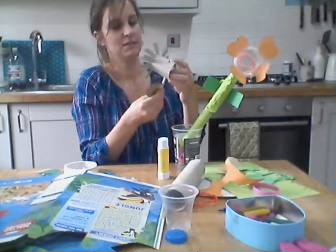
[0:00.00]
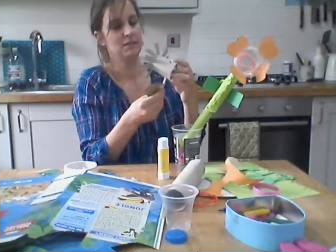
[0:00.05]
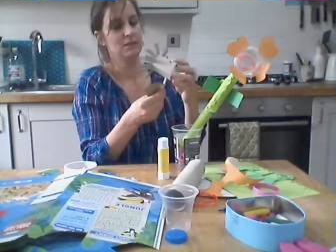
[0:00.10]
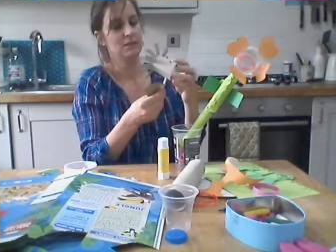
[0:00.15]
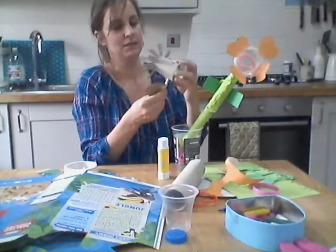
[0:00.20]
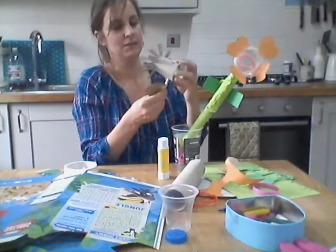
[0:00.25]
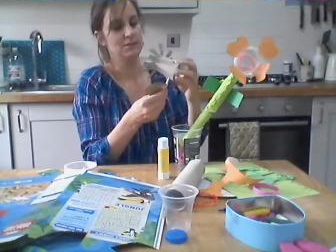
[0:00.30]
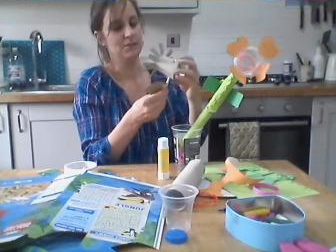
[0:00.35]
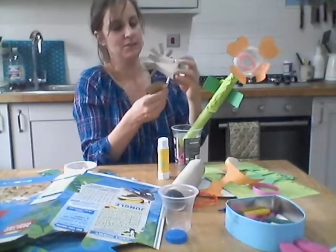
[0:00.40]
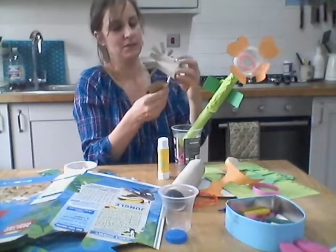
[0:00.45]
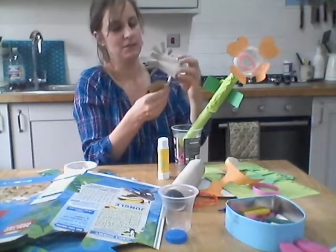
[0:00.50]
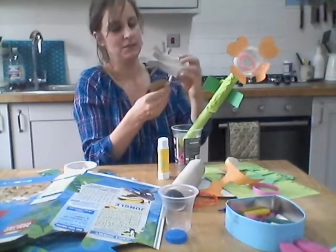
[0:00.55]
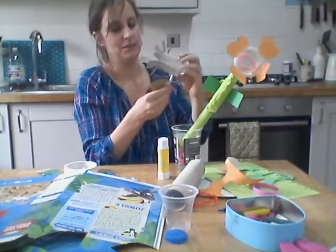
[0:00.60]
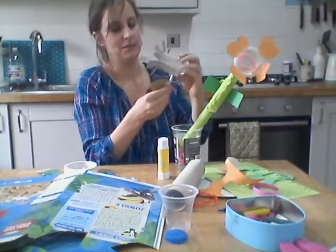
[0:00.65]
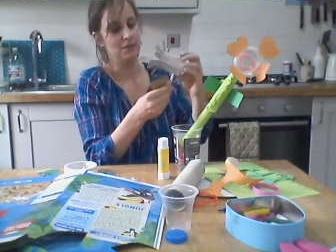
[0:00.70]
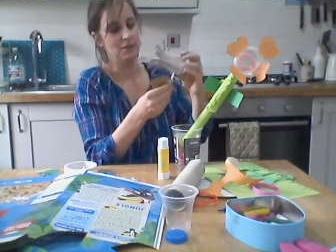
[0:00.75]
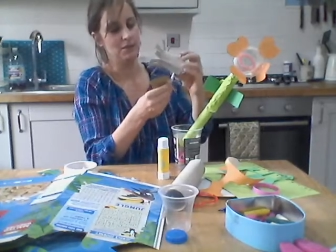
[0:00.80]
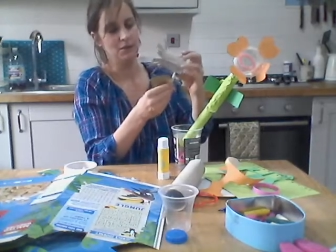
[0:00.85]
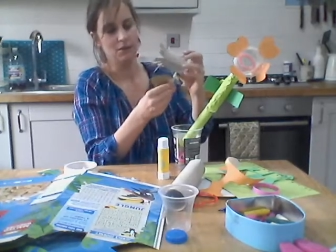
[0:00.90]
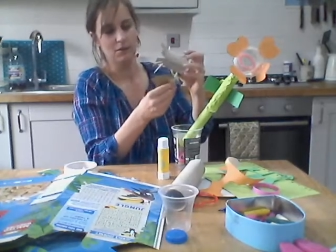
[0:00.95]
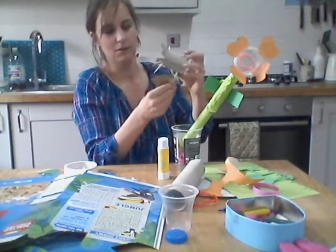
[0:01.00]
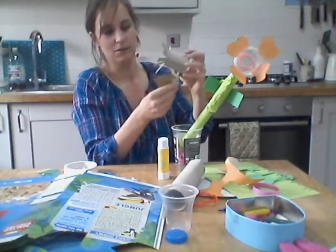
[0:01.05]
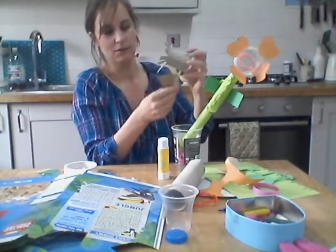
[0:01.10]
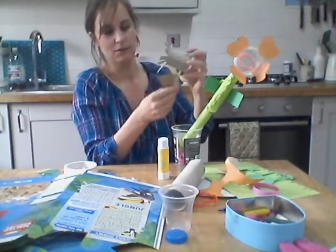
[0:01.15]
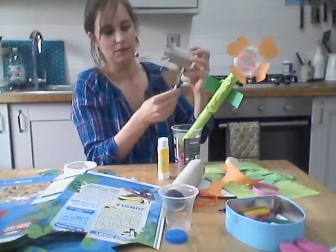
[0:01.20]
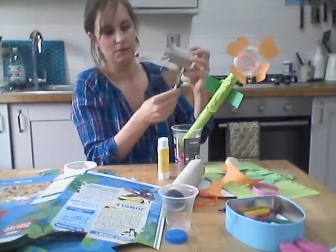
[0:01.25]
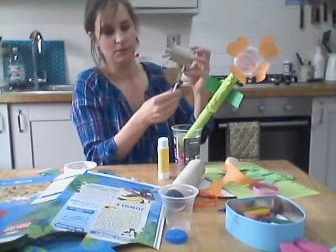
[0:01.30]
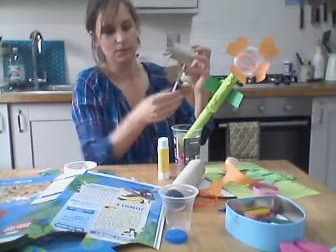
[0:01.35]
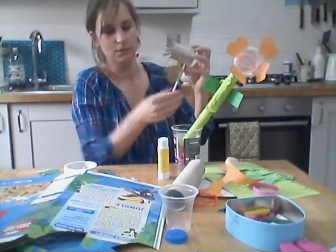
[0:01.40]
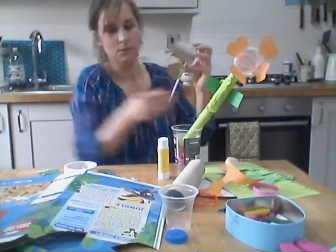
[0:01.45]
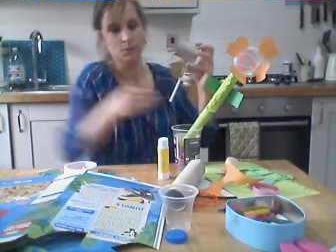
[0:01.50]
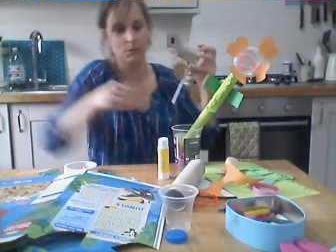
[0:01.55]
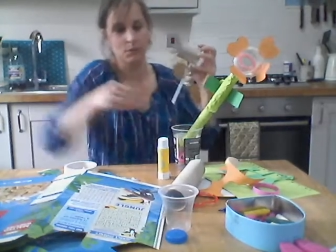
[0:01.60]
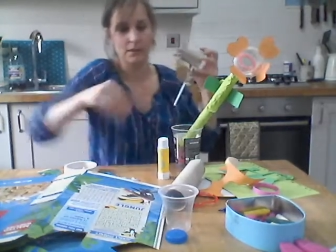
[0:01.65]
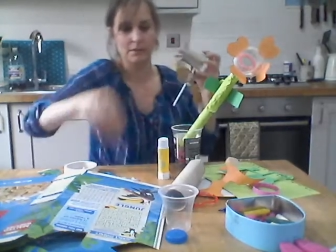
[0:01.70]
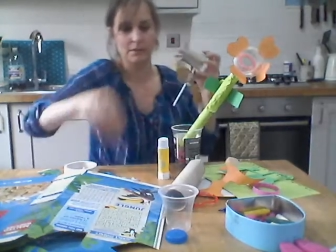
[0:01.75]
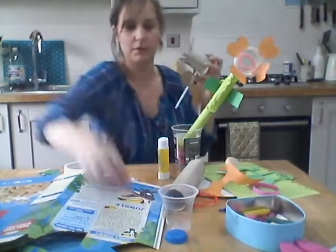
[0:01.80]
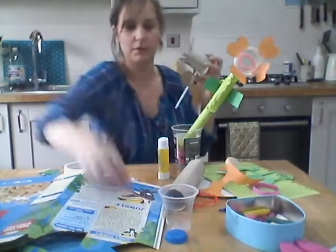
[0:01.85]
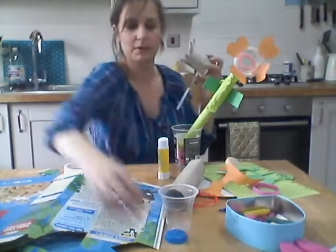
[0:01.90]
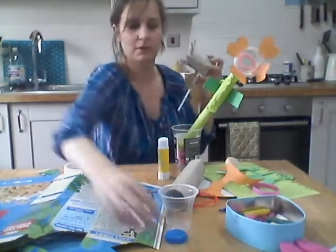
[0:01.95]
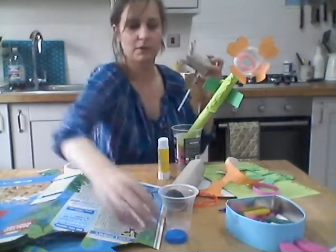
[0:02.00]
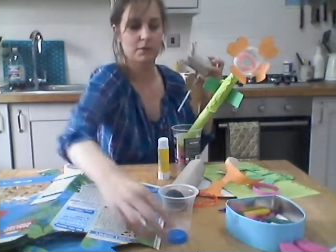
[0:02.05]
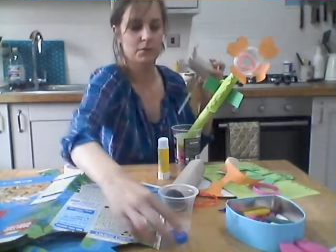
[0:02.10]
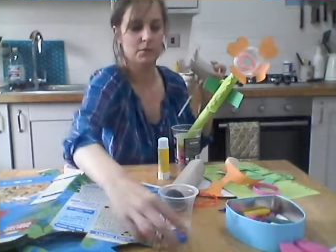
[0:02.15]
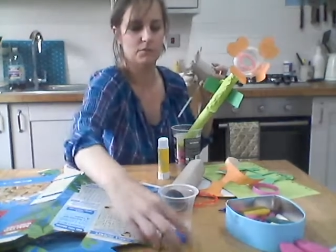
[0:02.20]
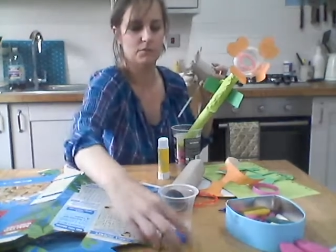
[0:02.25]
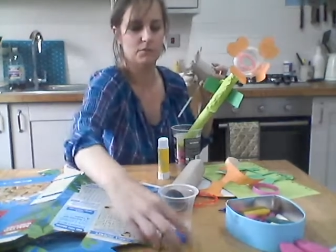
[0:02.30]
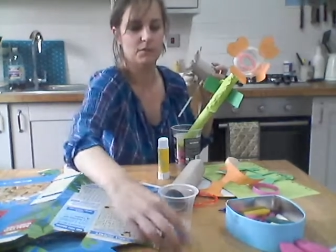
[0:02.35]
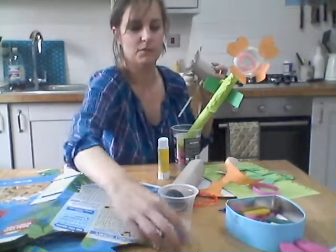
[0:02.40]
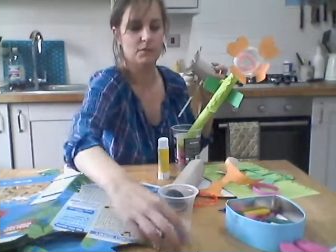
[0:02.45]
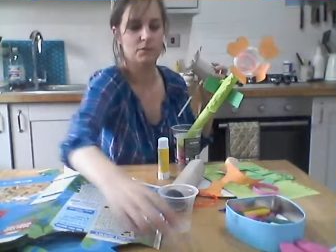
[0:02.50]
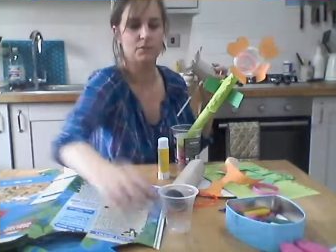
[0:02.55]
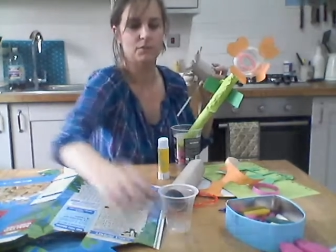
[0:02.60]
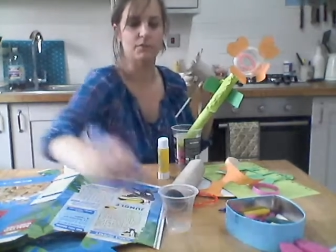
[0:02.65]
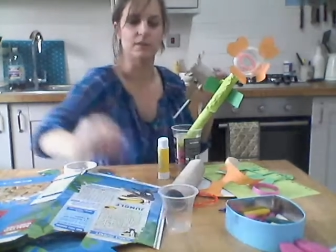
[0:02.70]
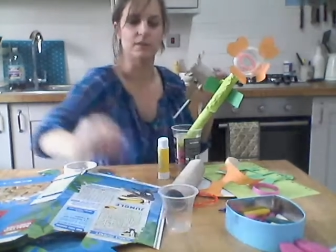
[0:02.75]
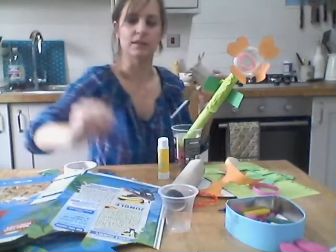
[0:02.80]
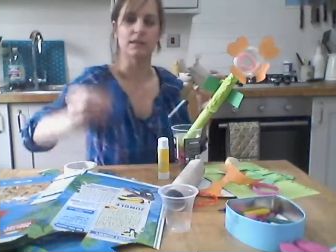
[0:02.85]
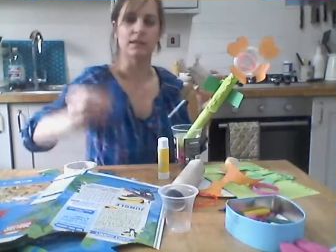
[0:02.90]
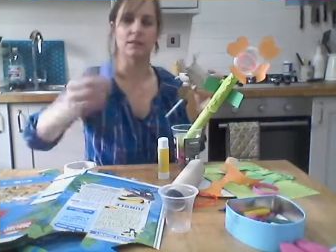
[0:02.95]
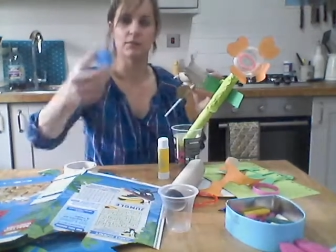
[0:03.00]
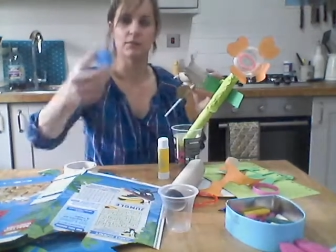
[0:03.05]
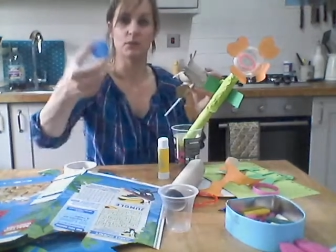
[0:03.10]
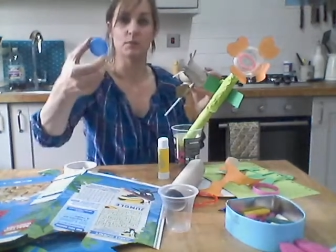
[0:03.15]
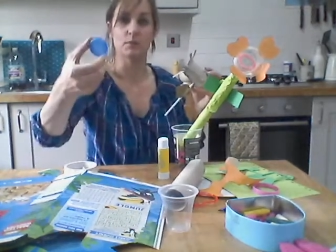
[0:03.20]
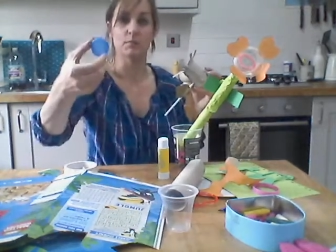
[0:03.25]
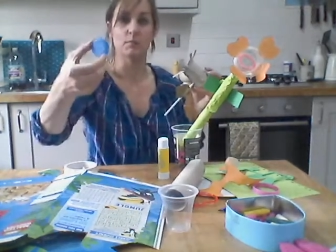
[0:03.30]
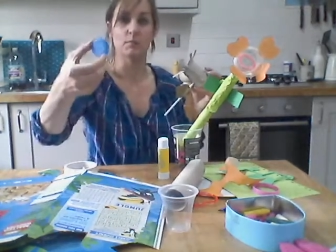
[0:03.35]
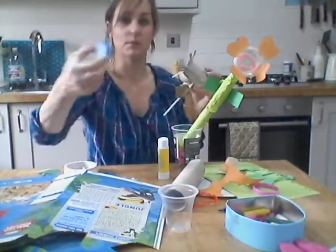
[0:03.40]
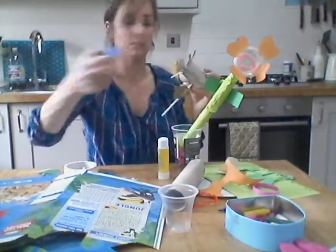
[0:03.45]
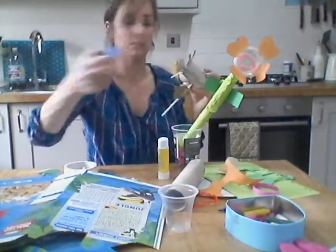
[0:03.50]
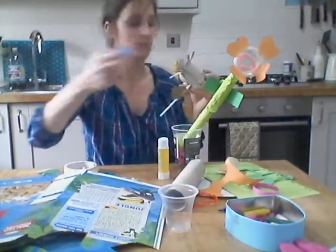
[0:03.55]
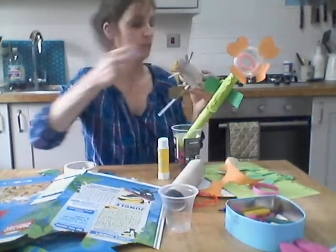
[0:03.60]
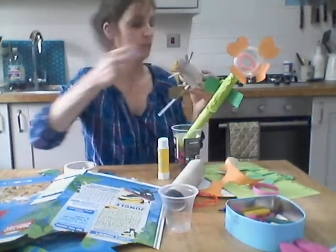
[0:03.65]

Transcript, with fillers: There we go. Oh, and I might. I wonder if this will fit in there. I've got a, a